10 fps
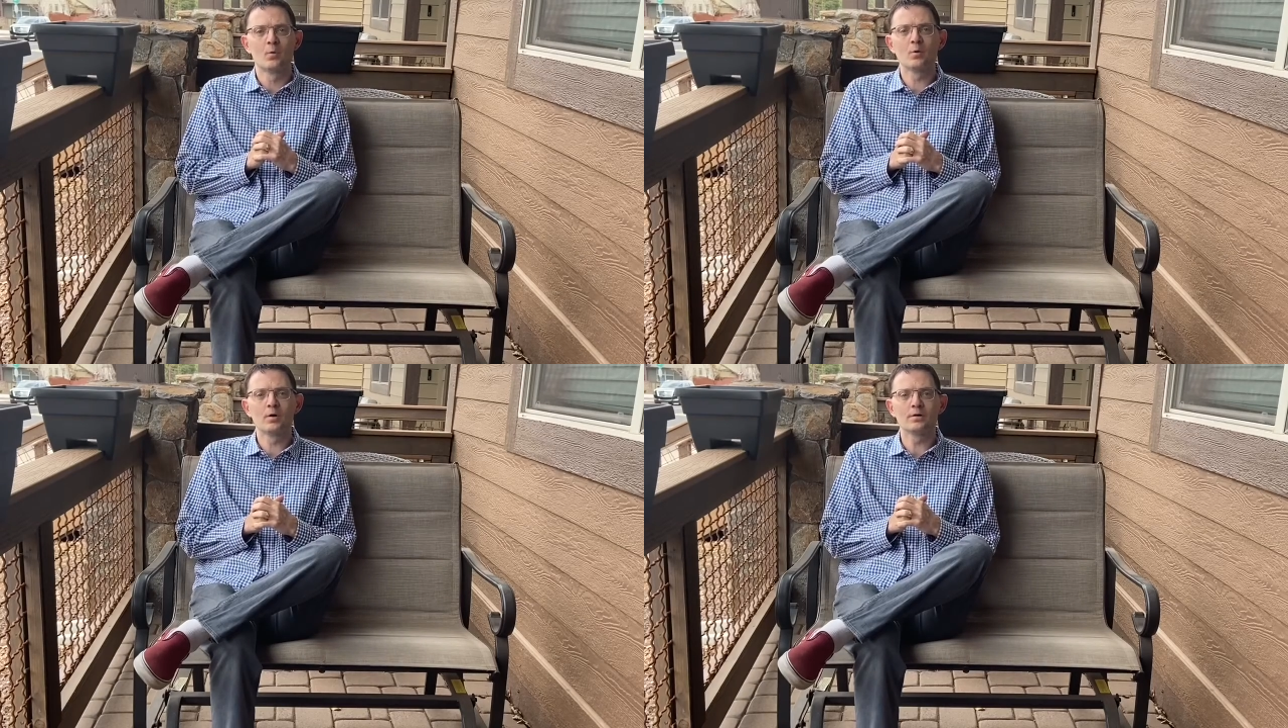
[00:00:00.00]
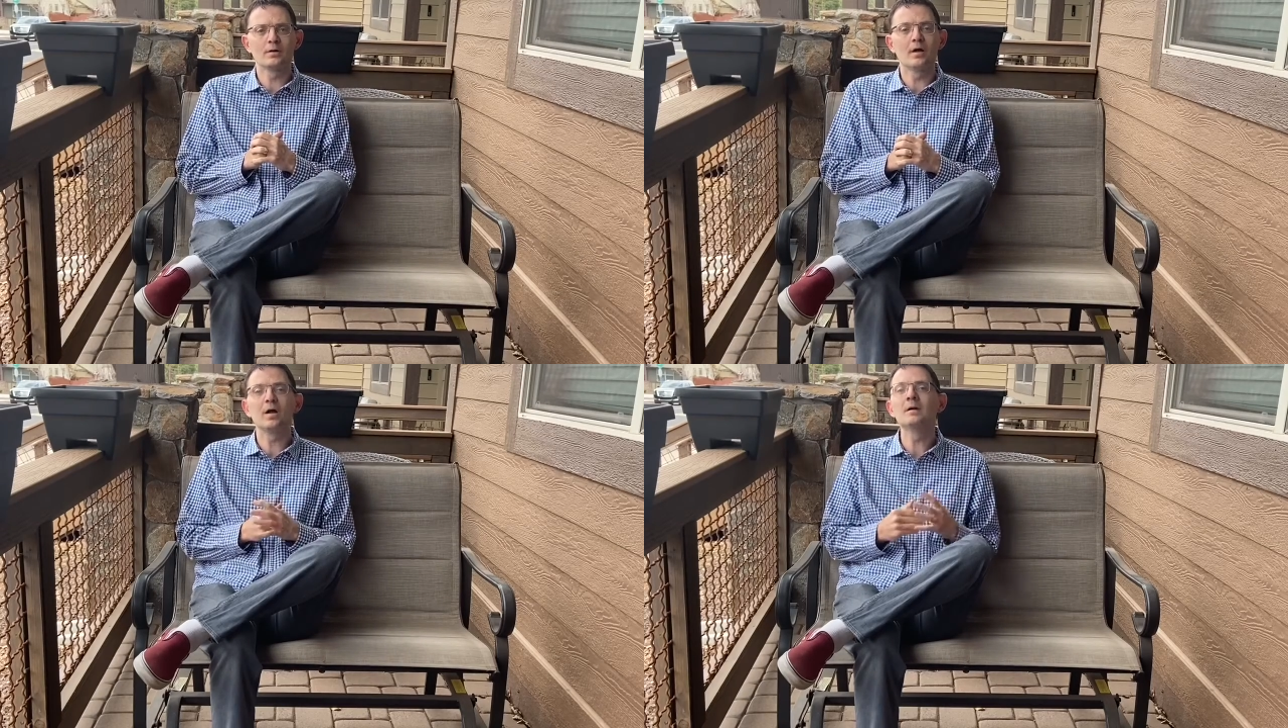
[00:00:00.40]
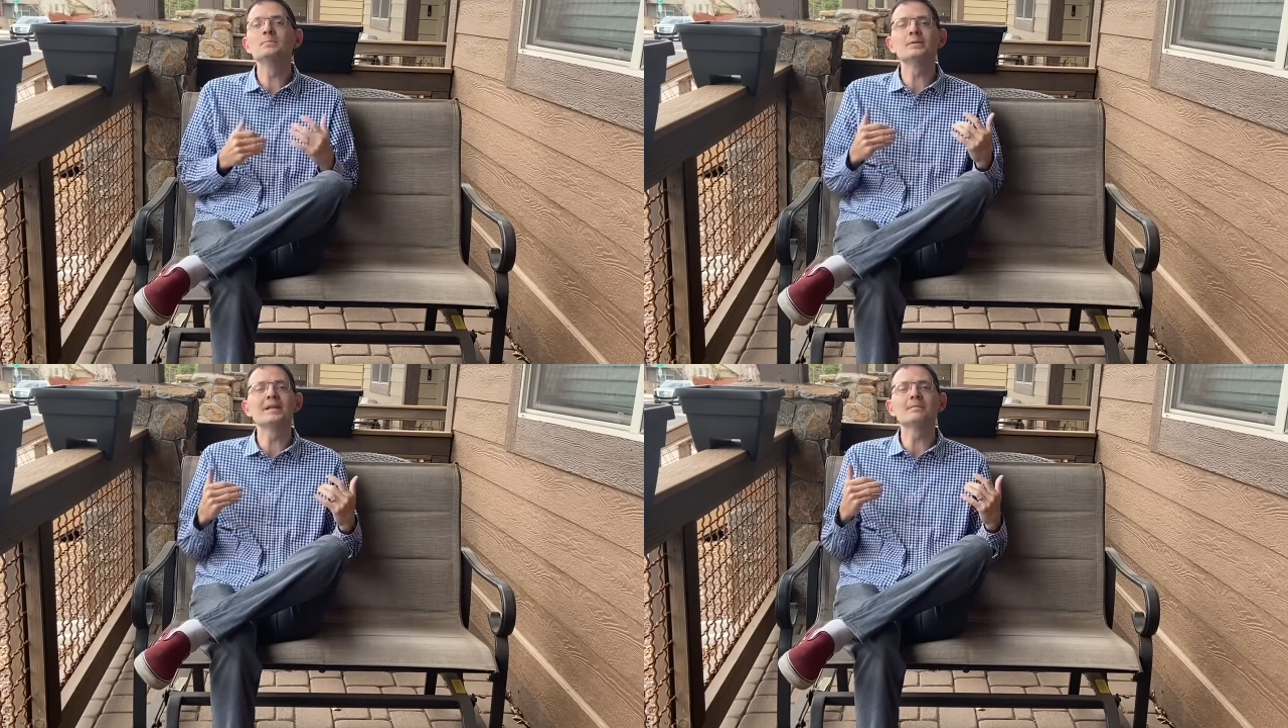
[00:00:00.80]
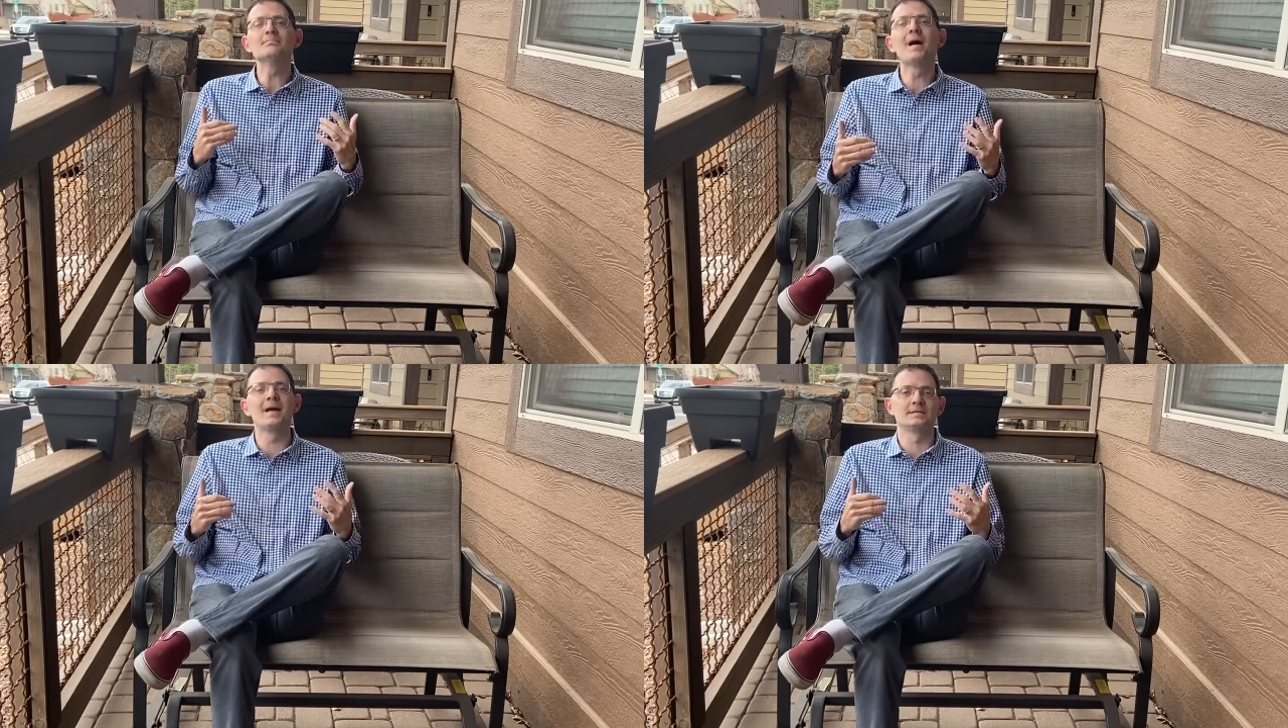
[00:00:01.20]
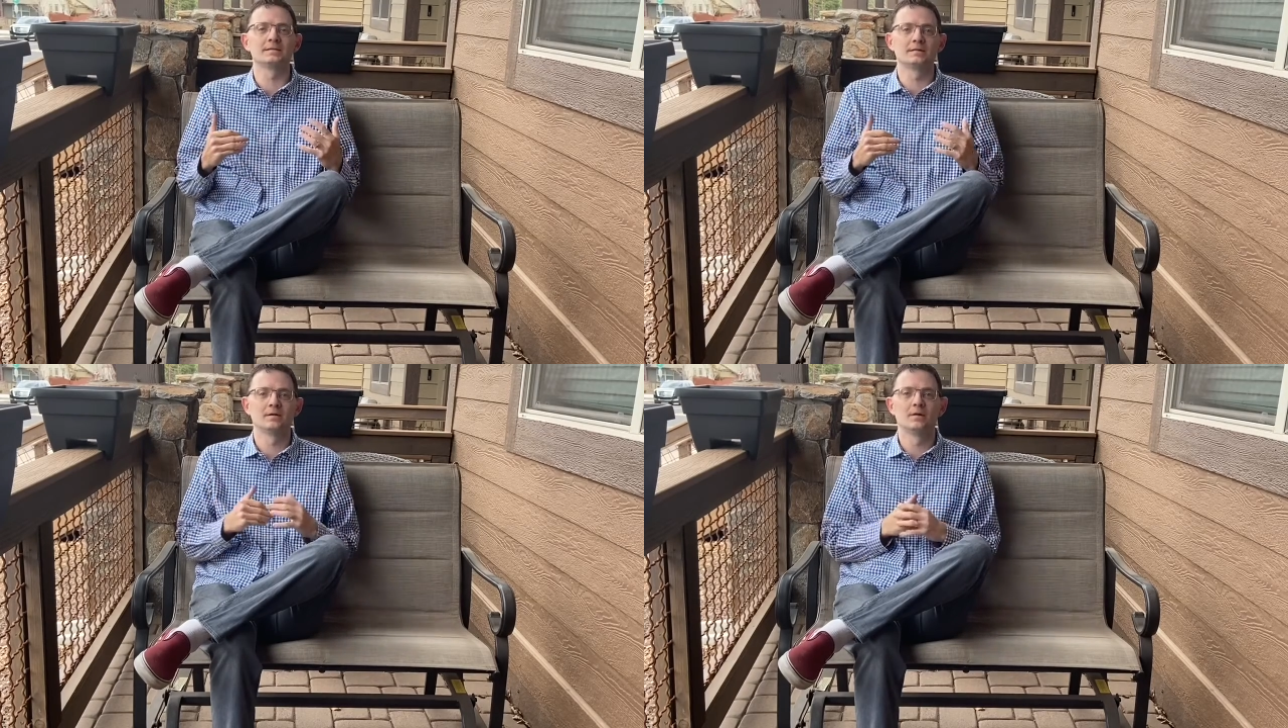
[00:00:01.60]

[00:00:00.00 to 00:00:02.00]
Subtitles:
were a complete mess.